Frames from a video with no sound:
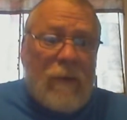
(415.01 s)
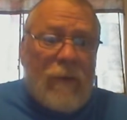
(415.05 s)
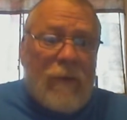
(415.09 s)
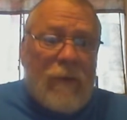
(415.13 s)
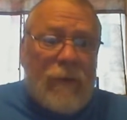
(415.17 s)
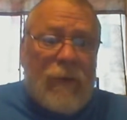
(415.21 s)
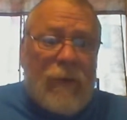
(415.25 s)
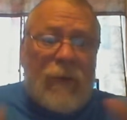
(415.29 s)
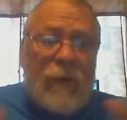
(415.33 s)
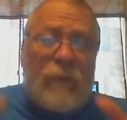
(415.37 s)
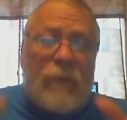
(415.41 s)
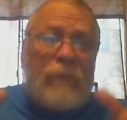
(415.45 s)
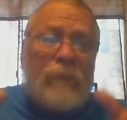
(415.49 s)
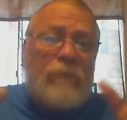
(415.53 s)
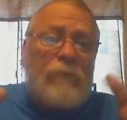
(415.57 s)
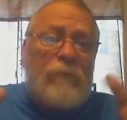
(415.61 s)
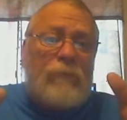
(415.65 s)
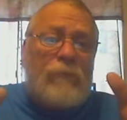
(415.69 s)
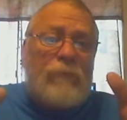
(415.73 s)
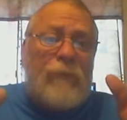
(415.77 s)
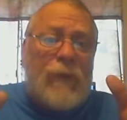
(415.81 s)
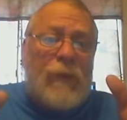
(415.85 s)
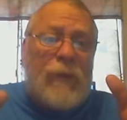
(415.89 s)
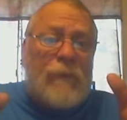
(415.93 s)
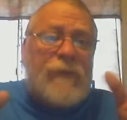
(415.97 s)
the
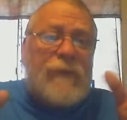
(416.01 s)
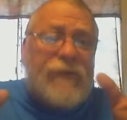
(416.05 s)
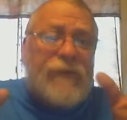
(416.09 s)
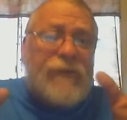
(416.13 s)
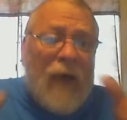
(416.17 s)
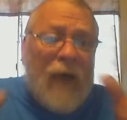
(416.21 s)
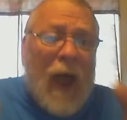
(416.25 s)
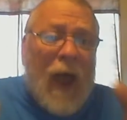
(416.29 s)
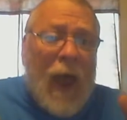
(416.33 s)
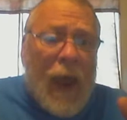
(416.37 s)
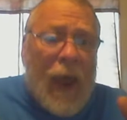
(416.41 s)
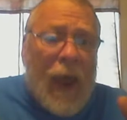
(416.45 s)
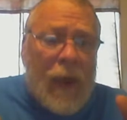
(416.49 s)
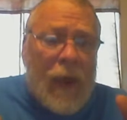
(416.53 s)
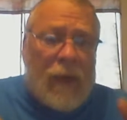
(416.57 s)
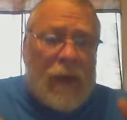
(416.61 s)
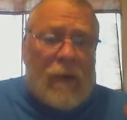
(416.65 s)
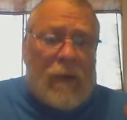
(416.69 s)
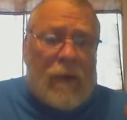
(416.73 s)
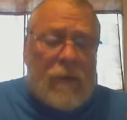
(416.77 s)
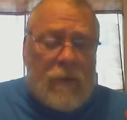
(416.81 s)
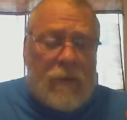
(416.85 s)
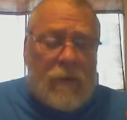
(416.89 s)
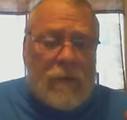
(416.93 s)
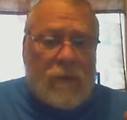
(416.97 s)
Messiah,
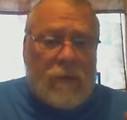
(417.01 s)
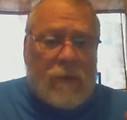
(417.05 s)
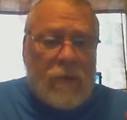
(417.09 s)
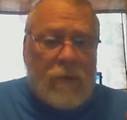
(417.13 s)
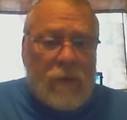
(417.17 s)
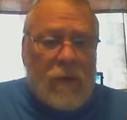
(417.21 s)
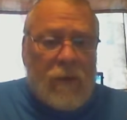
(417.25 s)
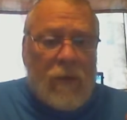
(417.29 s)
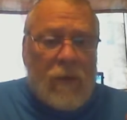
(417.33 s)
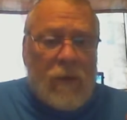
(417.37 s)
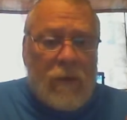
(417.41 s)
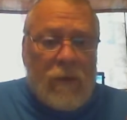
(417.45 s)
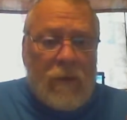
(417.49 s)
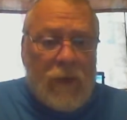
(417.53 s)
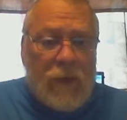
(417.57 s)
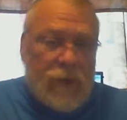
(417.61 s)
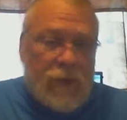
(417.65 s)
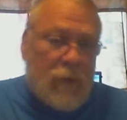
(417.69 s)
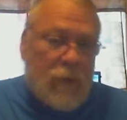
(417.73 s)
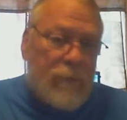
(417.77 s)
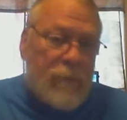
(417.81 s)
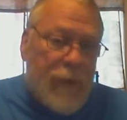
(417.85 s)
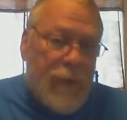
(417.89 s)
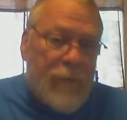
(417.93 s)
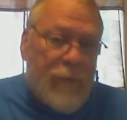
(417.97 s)
is
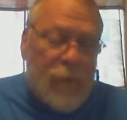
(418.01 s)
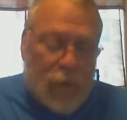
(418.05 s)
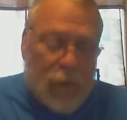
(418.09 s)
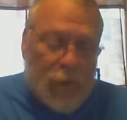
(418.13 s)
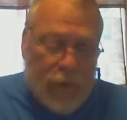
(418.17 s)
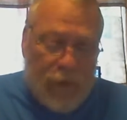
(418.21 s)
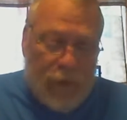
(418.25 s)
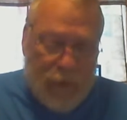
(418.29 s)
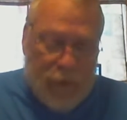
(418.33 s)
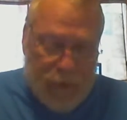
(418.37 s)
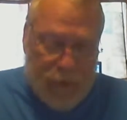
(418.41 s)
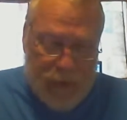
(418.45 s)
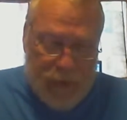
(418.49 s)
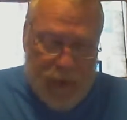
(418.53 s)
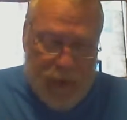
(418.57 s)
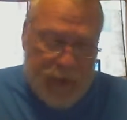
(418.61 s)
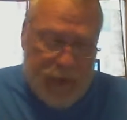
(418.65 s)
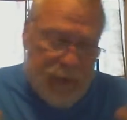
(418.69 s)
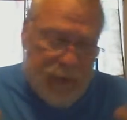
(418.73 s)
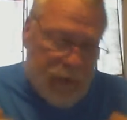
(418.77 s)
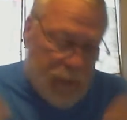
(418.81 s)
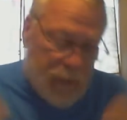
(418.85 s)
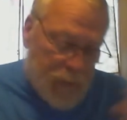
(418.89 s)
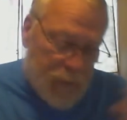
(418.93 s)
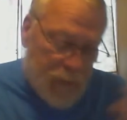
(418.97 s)
what people are going to think
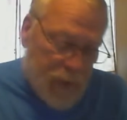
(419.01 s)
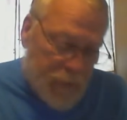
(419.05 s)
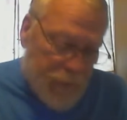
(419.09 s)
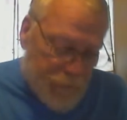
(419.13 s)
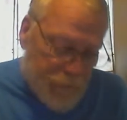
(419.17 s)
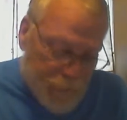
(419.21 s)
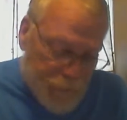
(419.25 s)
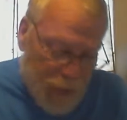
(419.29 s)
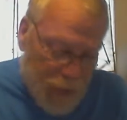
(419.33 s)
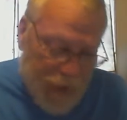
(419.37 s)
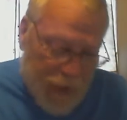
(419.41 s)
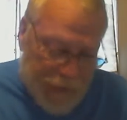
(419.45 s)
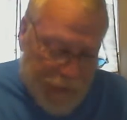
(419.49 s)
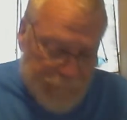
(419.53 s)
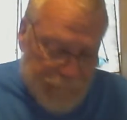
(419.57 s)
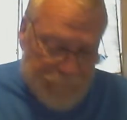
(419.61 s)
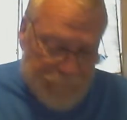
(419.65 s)
anyway. But